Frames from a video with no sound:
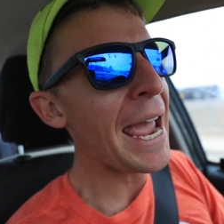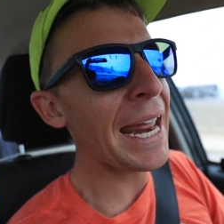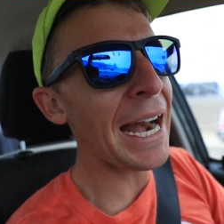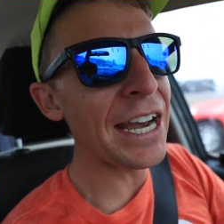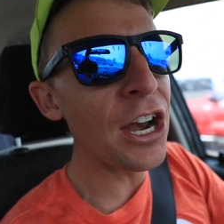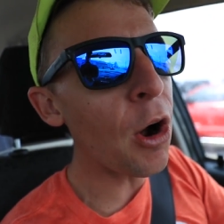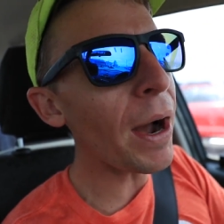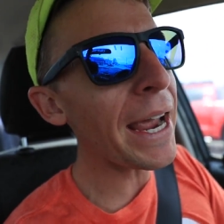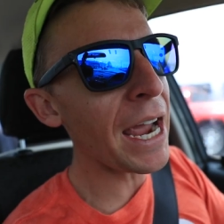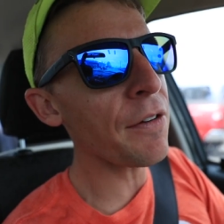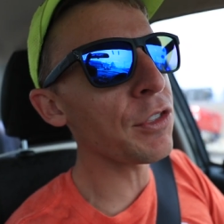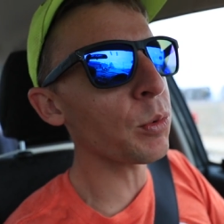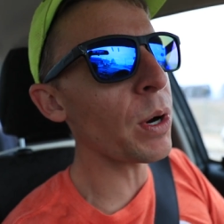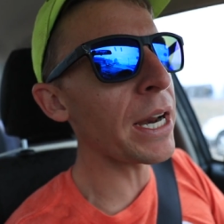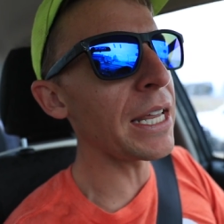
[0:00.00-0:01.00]
And I know I
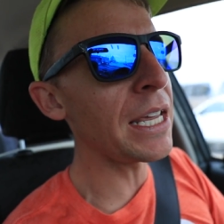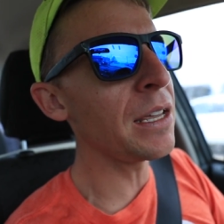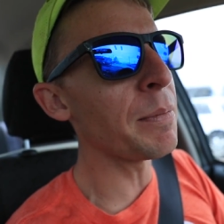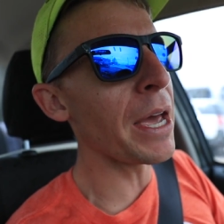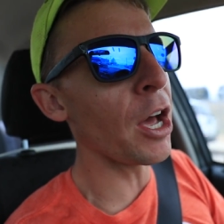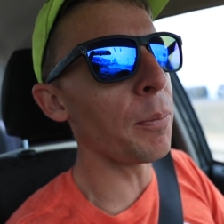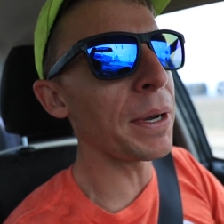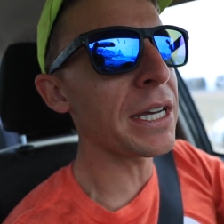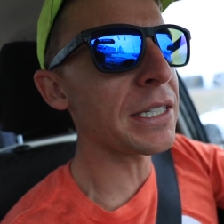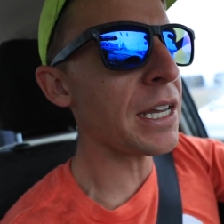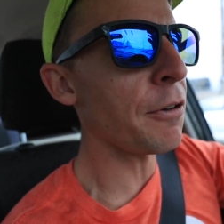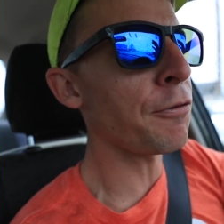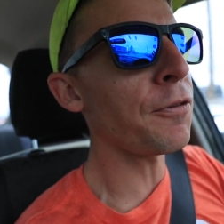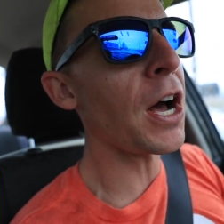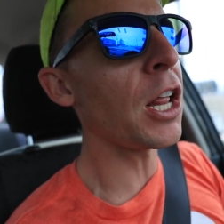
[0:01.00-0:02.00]
have the right email because
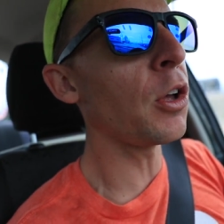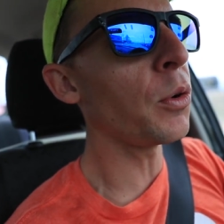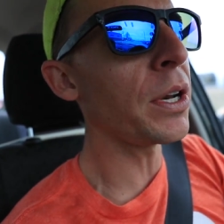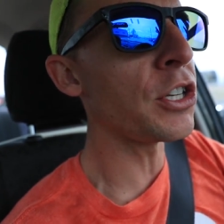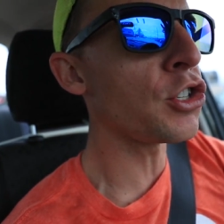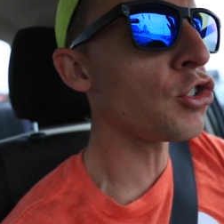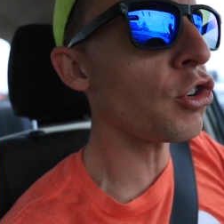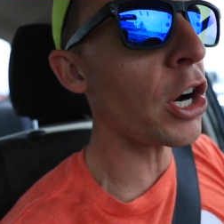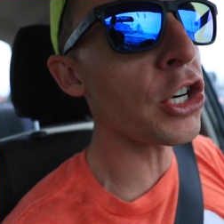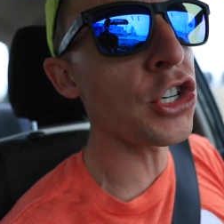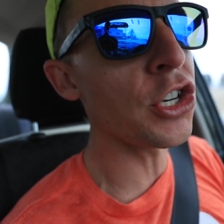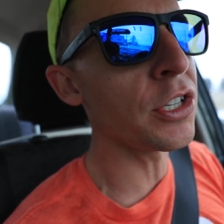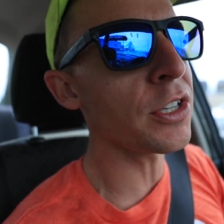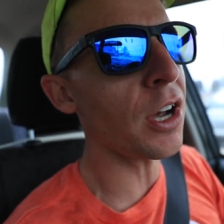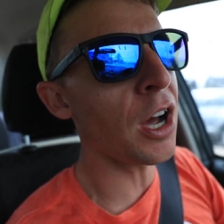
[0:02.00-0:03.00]
I followed
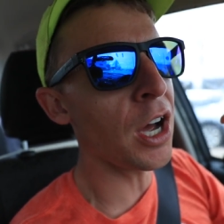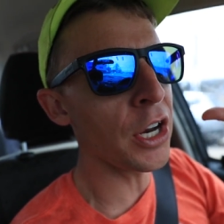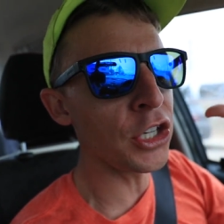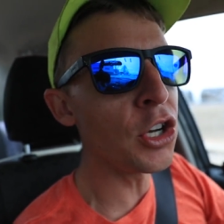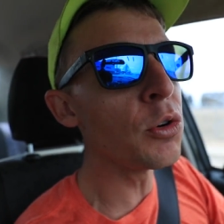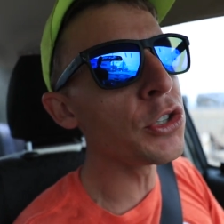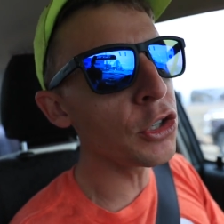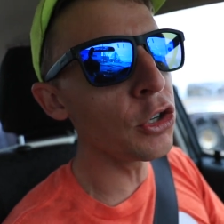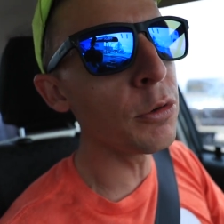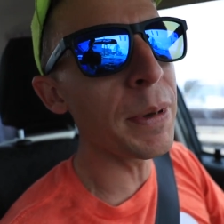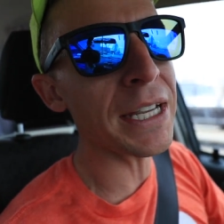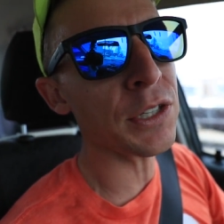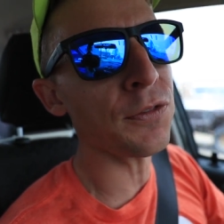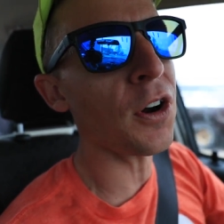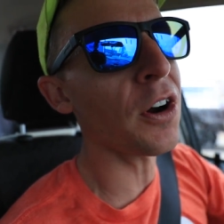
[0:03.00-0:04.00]
instructions on YouTube
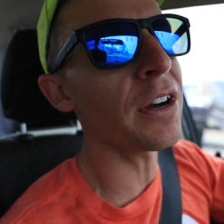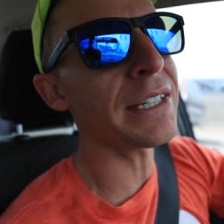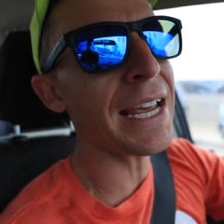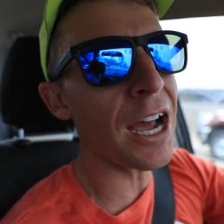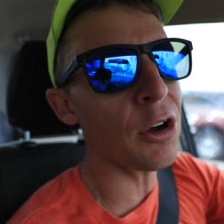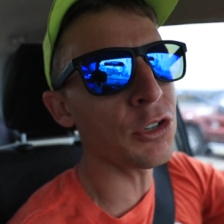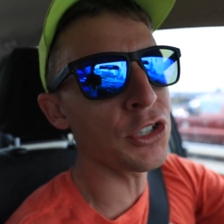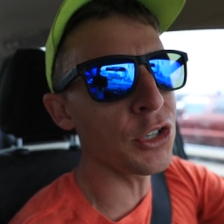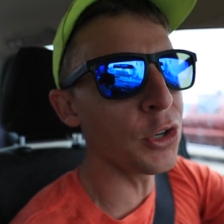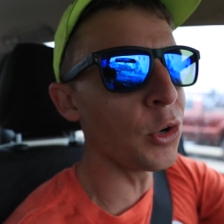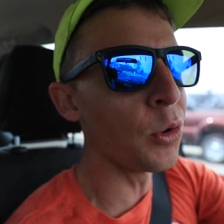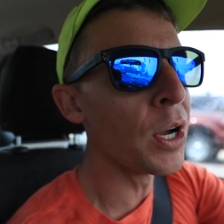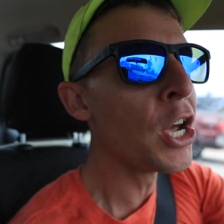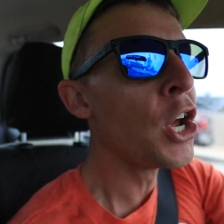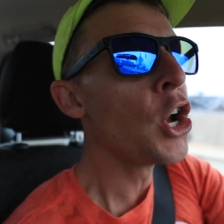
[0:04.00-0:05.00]
as far as how
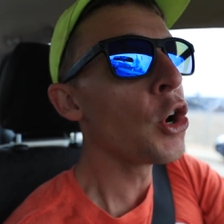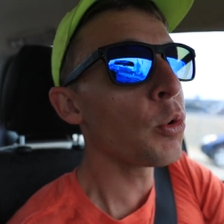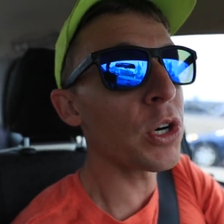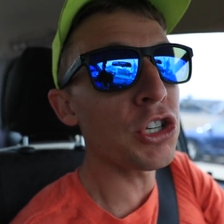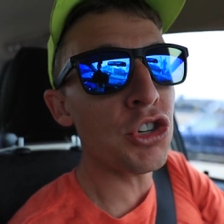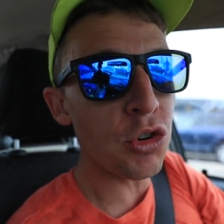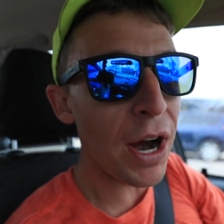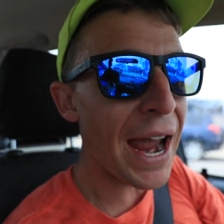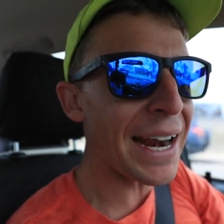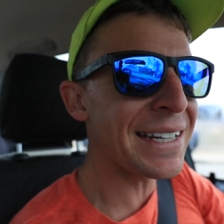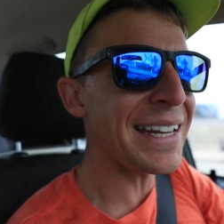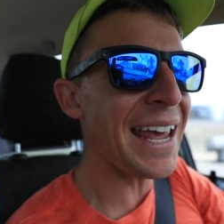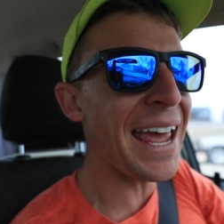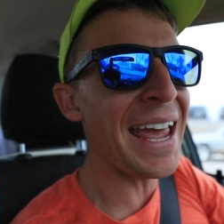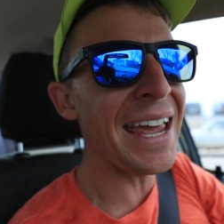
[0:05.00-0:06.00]
to
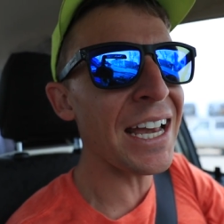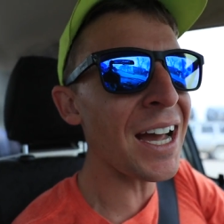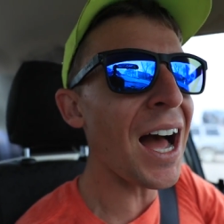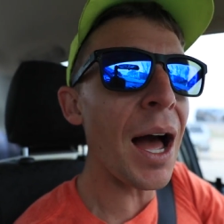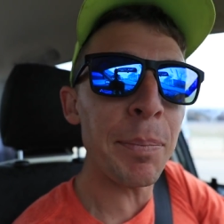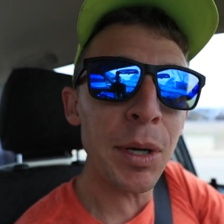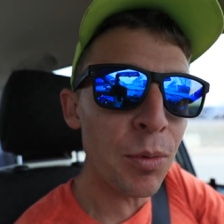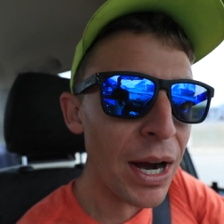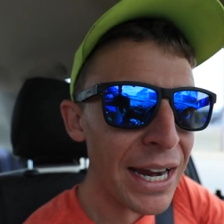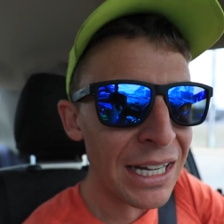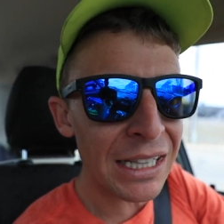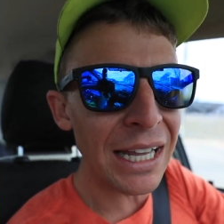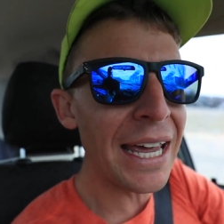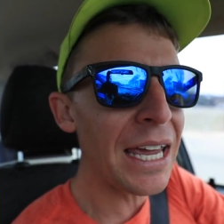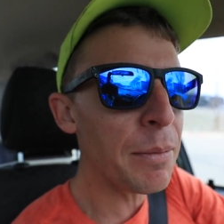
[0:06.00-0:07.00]
retract a copyright
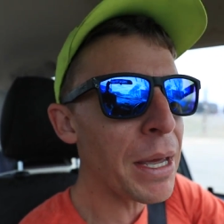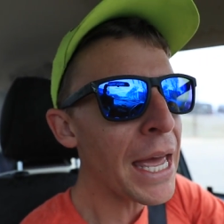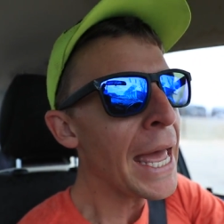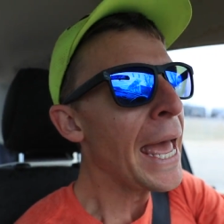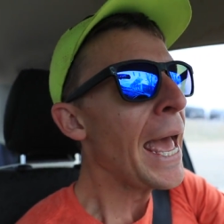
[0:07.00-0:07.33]
claim.